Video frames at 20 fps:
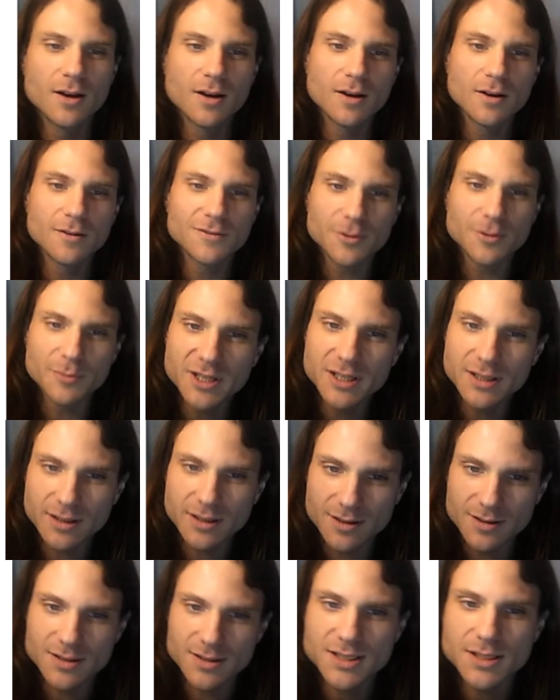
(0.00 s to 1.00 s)
For many
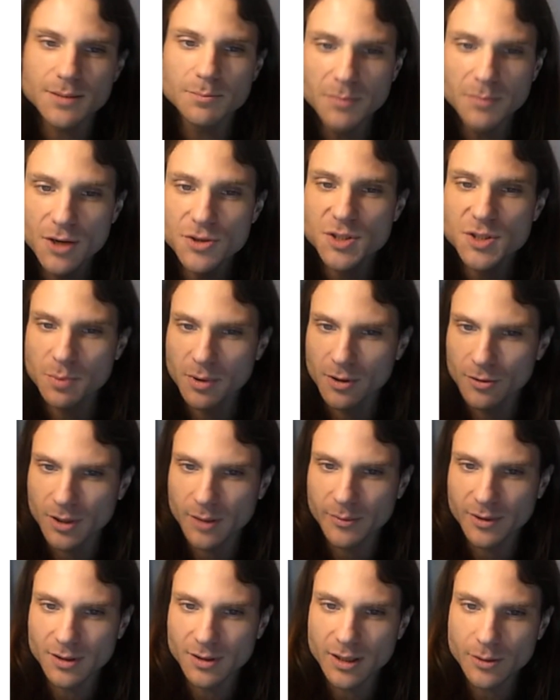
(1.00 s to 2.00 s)
years, most
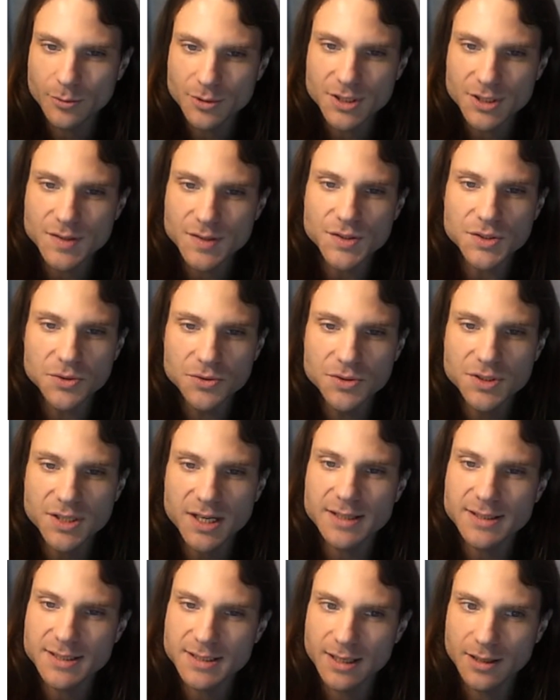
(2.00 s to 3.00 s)
programming languages used a
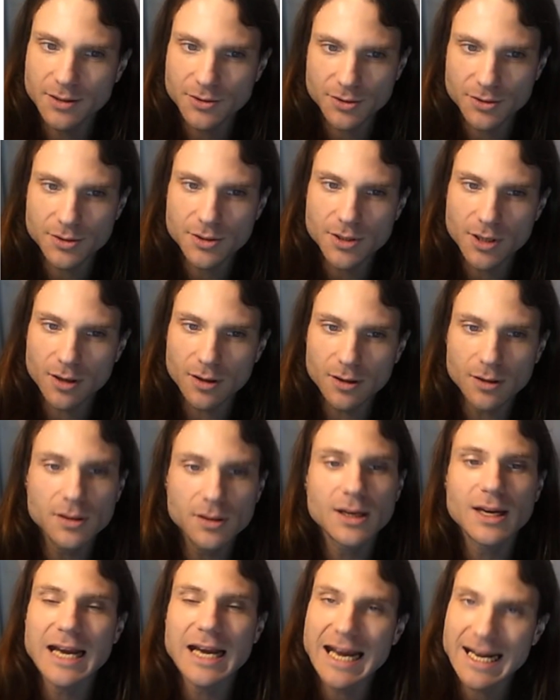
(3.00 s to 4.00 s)
standard called
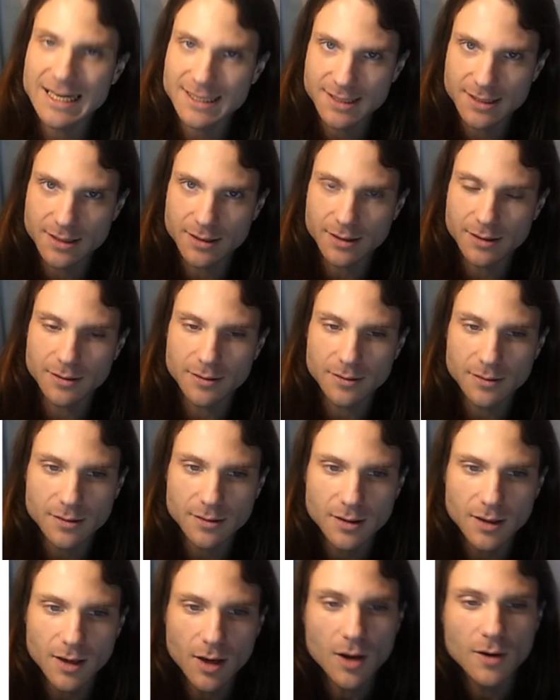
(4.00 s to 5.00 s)
ASCII
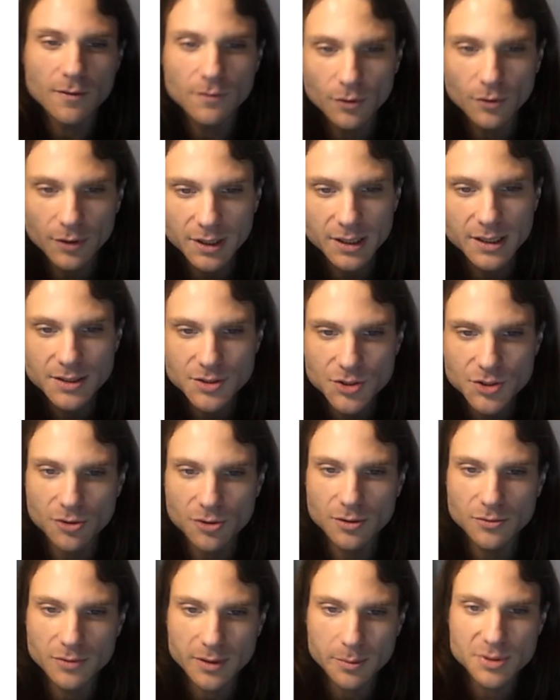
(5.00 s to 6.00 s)
for the internal
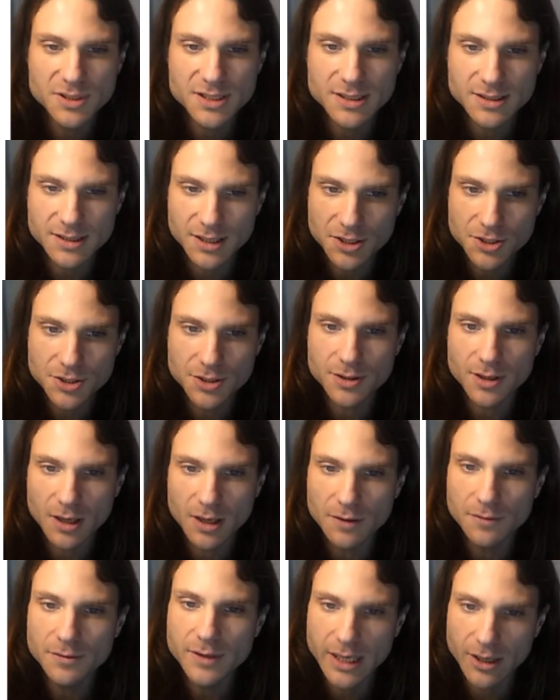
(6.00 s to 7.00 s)
representation
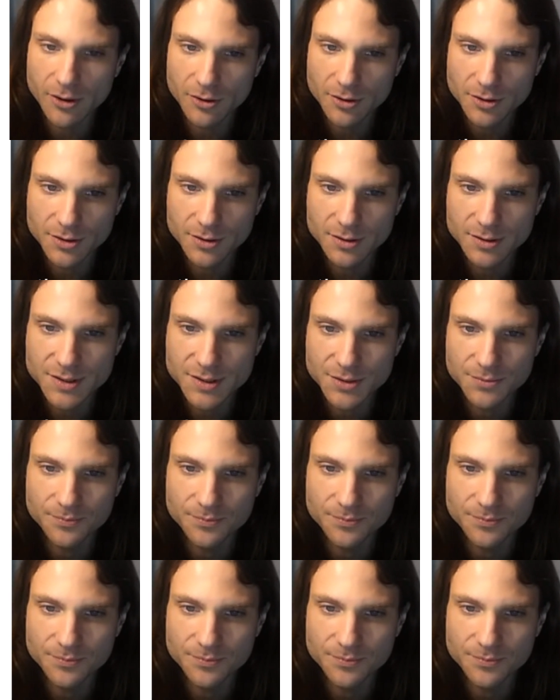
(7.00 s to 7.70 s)
of characters.